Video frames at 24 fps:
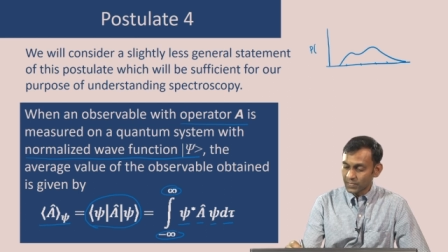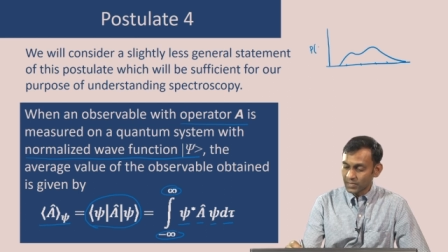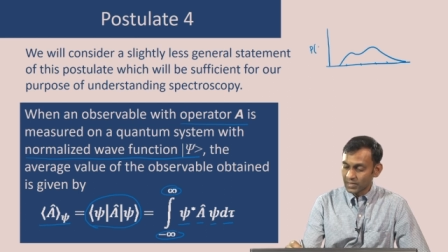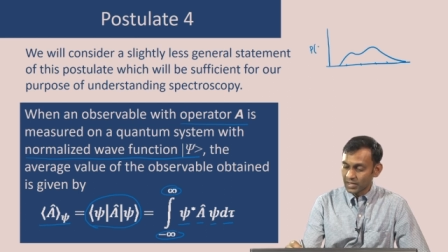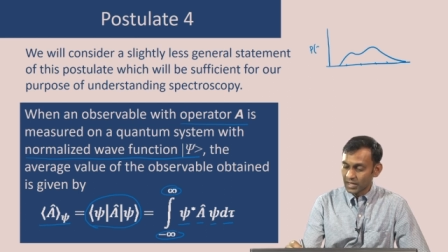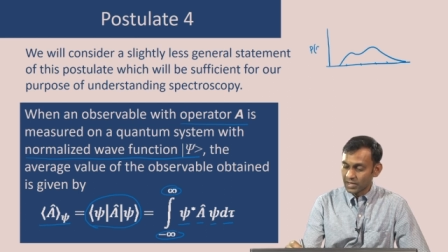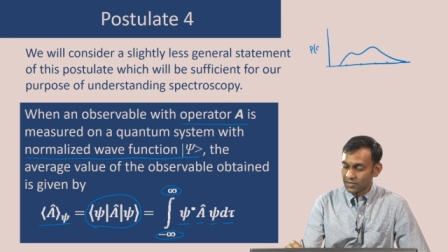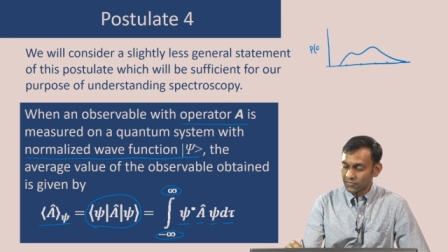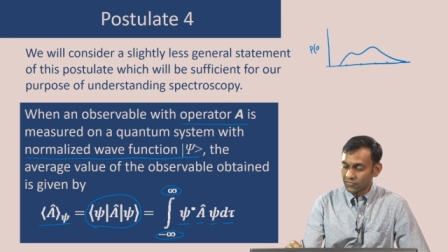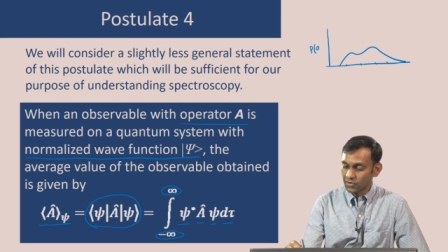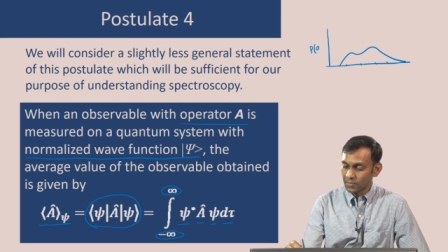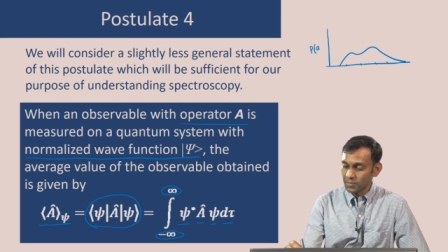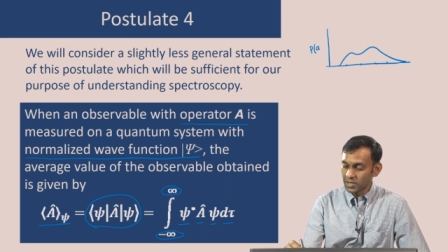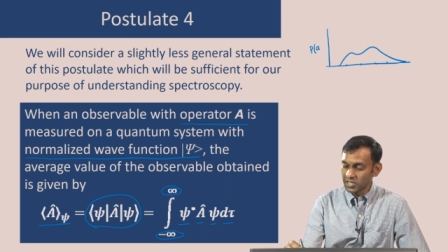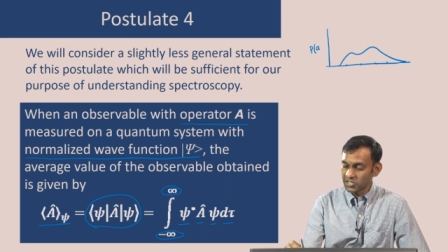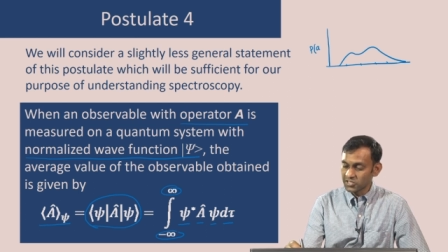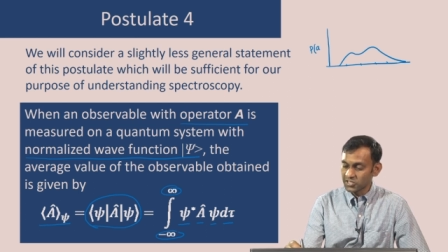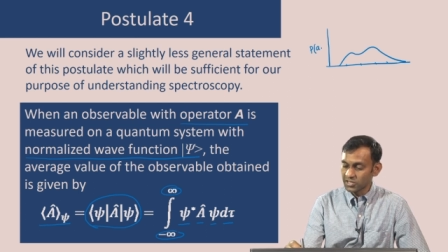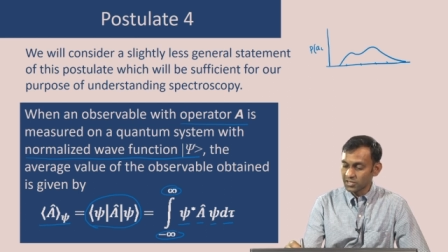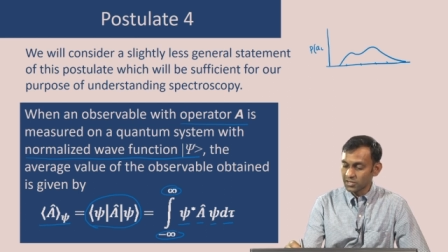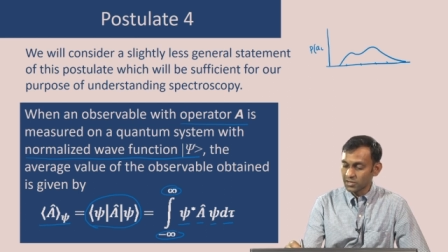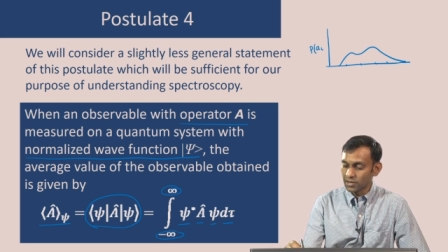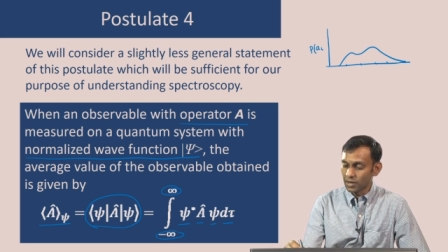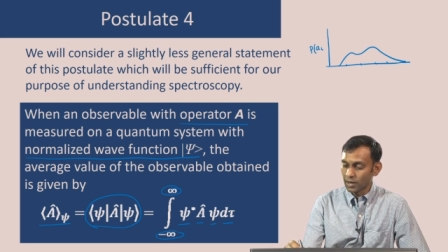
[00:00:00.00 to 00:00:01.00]
the
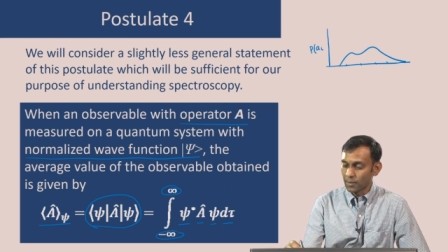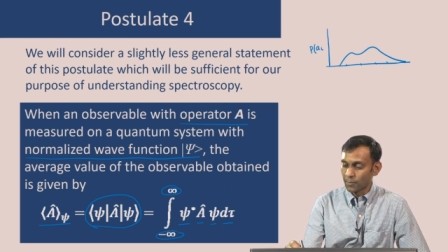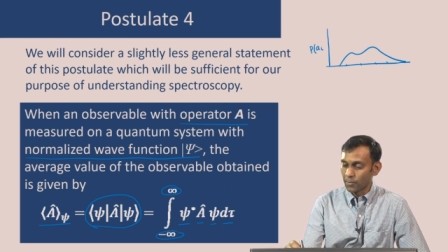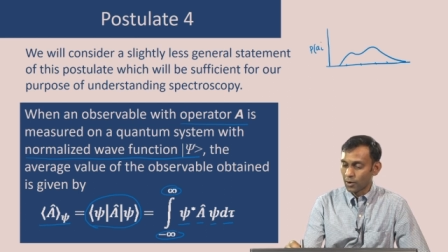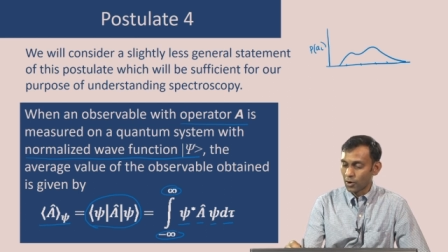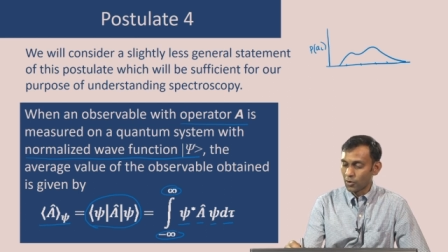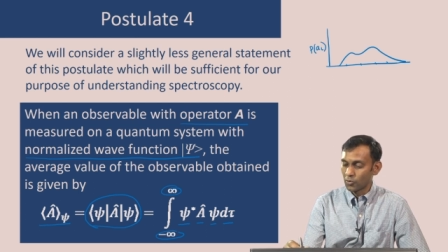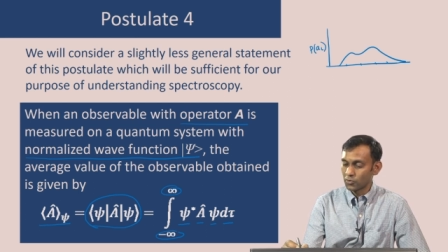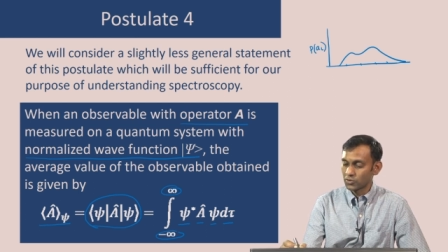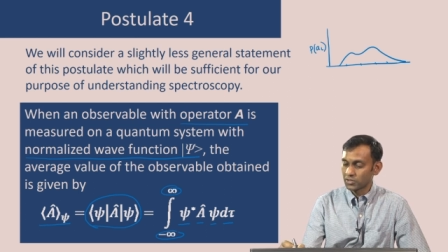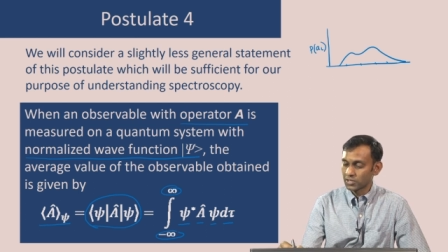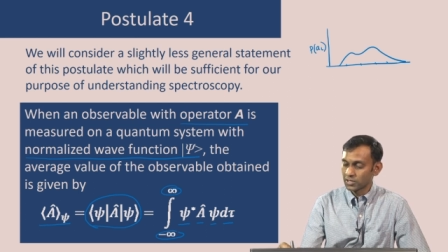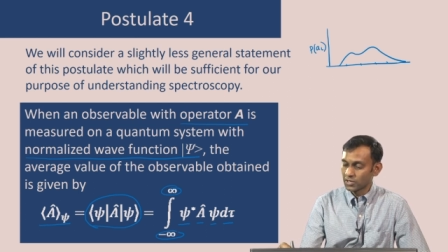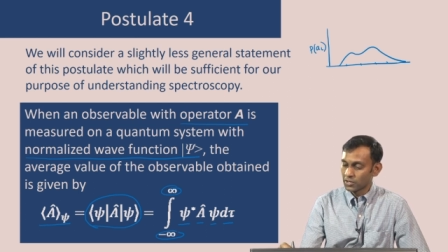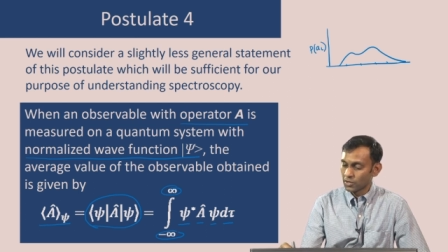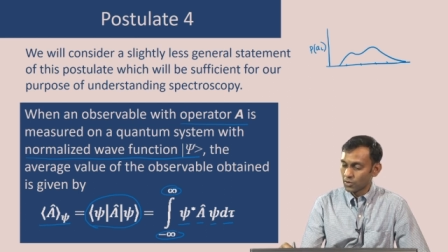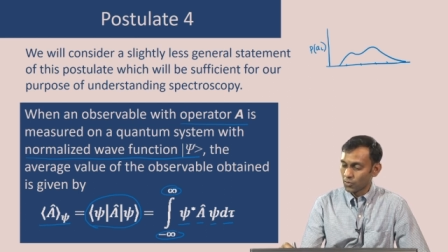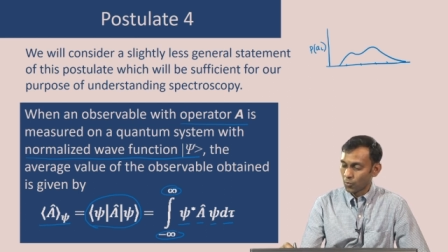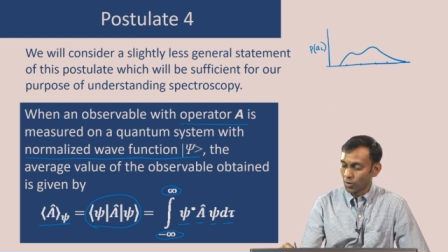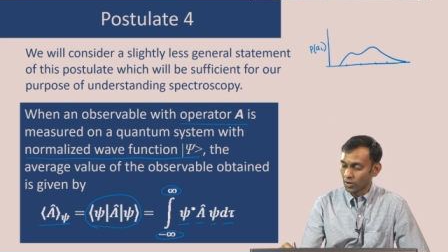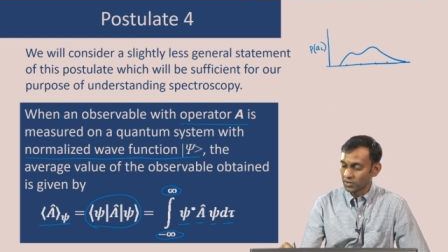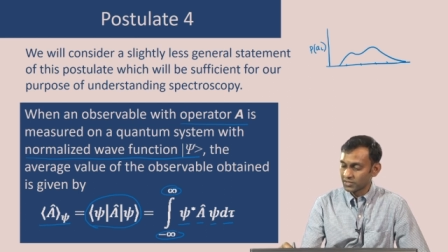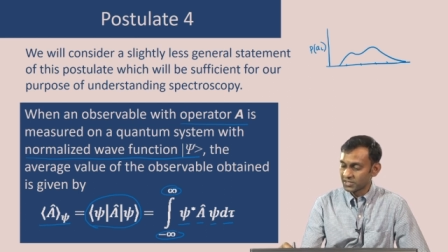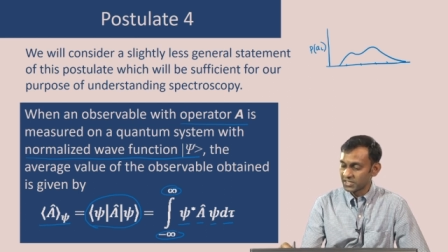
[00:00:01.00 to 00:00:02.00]
information about
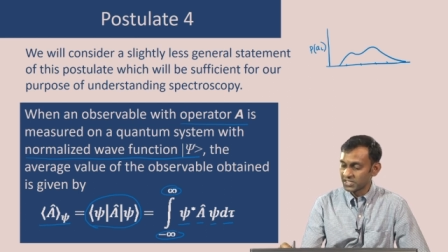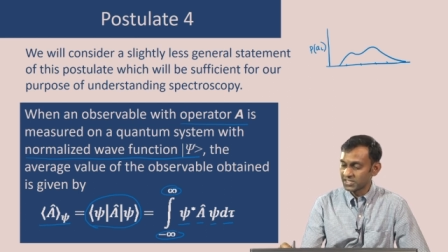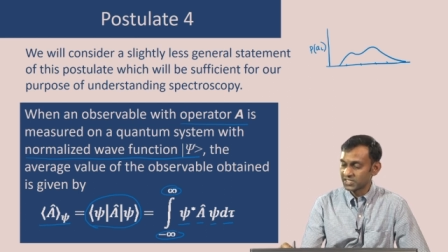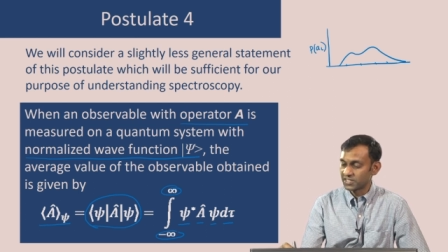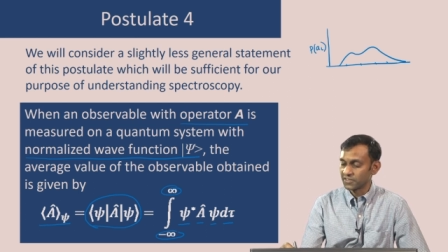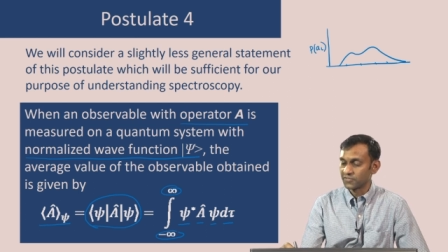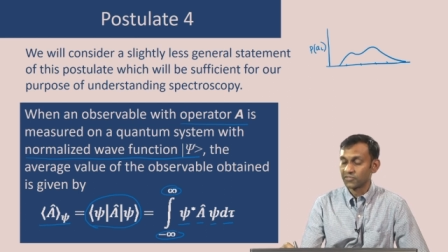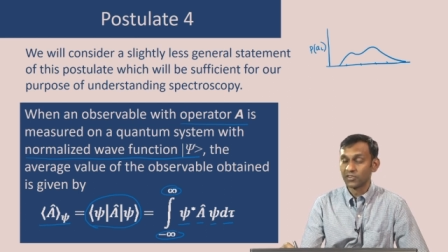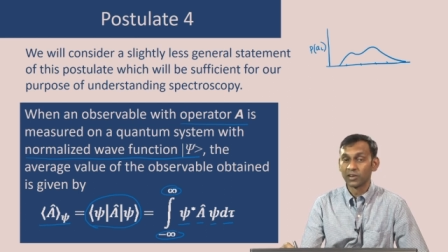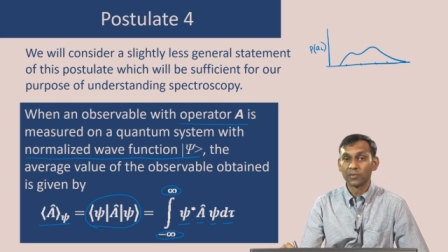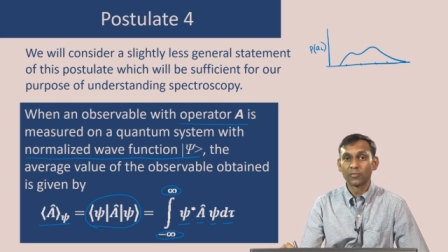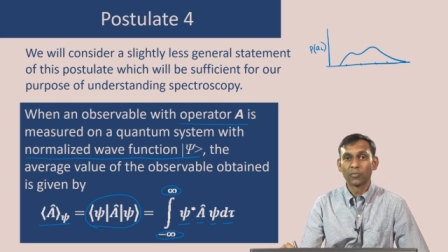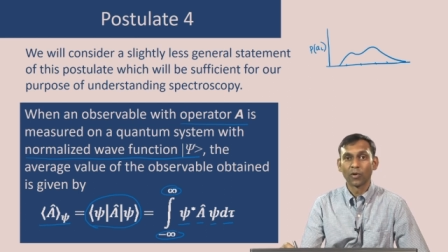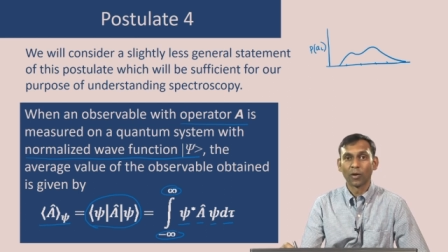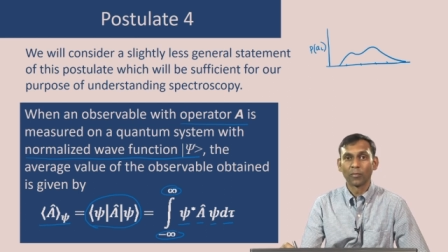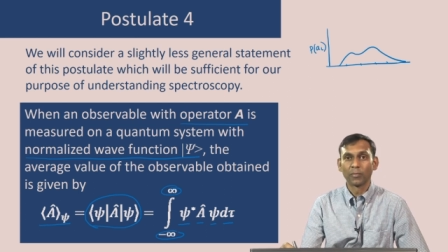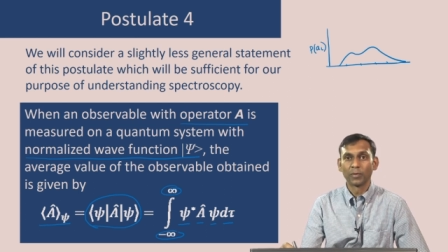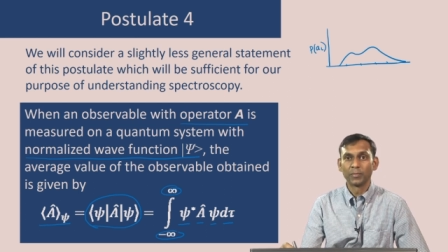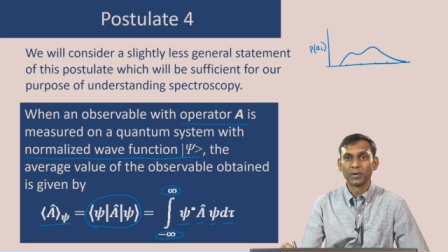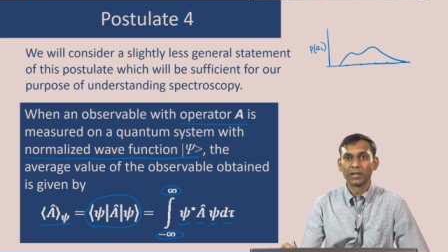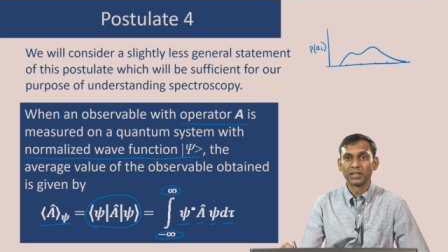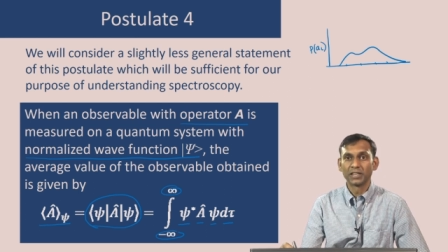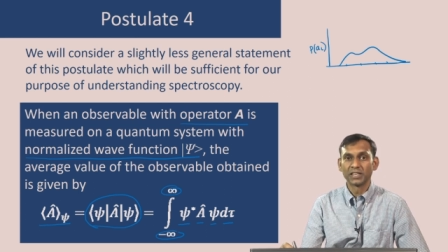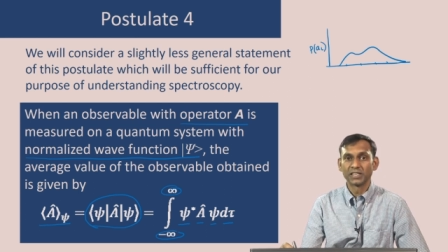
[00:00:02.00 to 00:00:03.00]
what these different
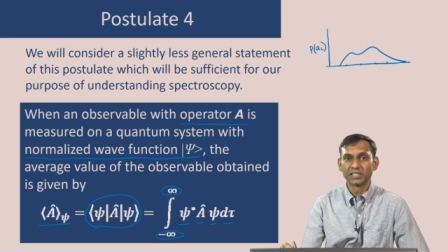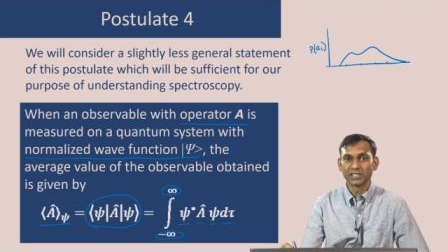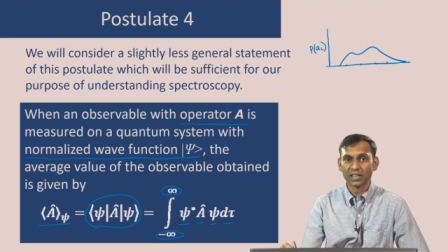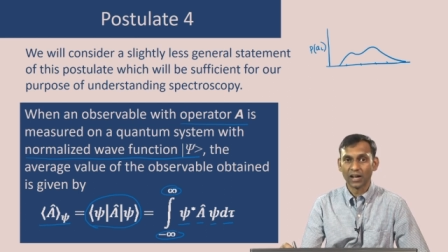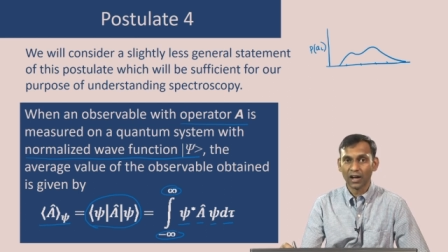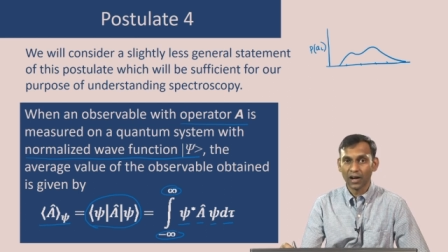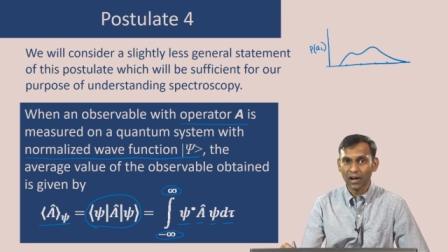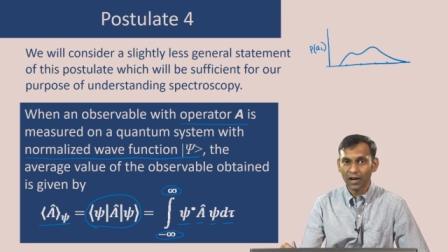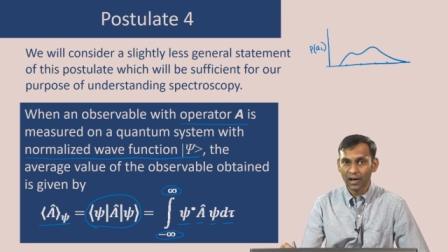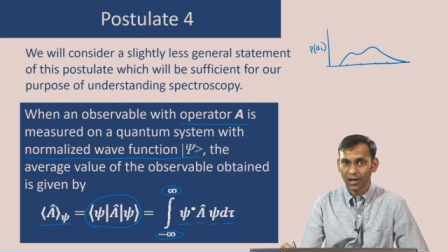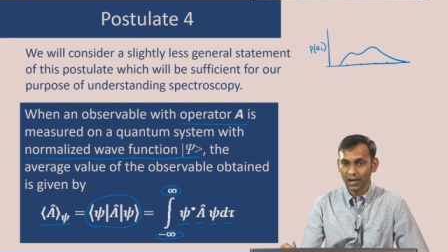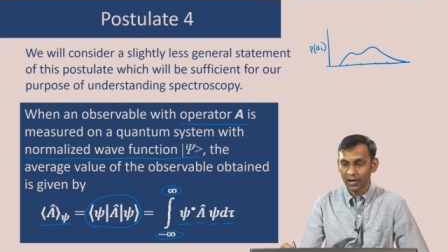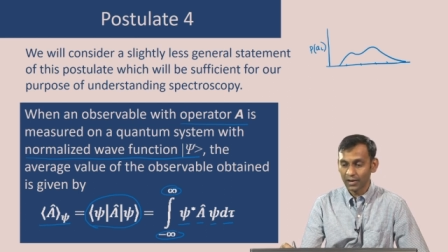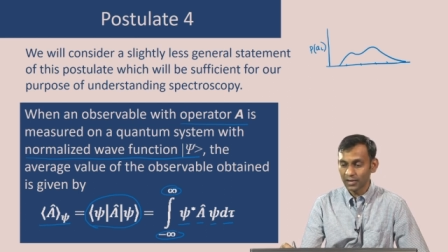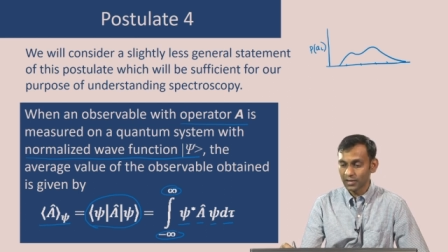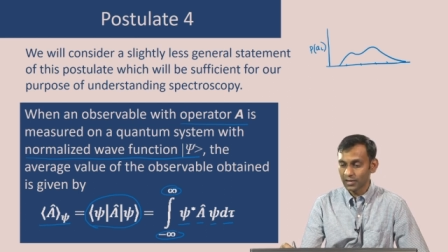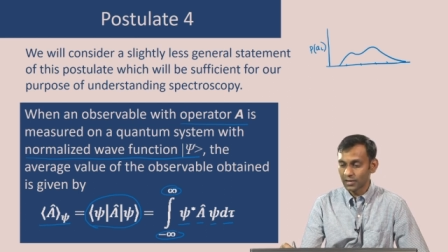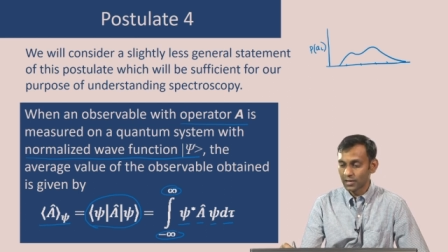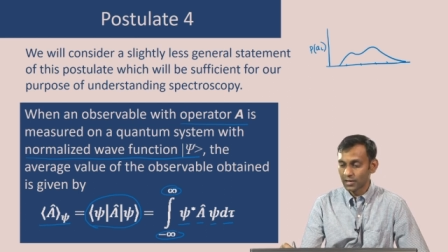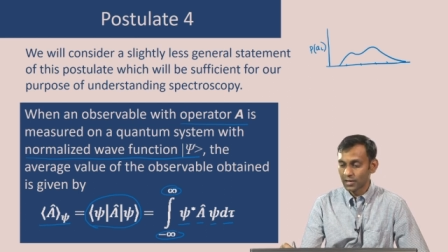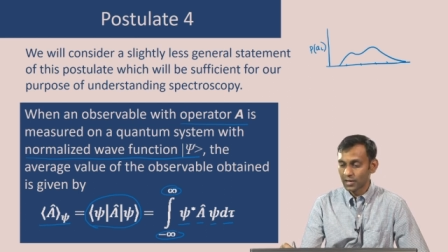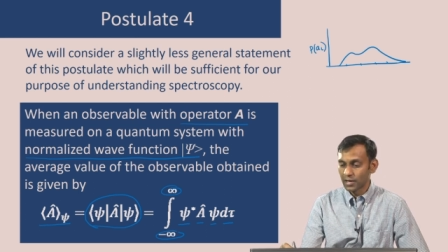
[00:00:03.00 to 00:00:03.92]
probabilities are,